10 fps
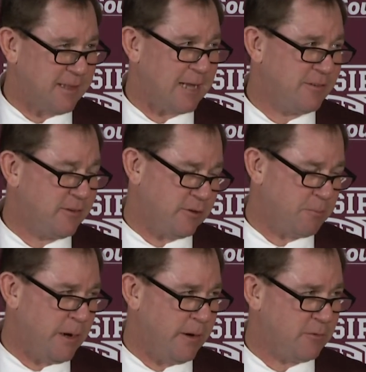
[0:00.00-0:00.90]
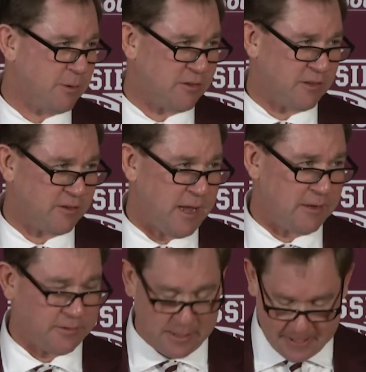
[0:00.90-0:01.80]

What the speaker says: not just experience, but success.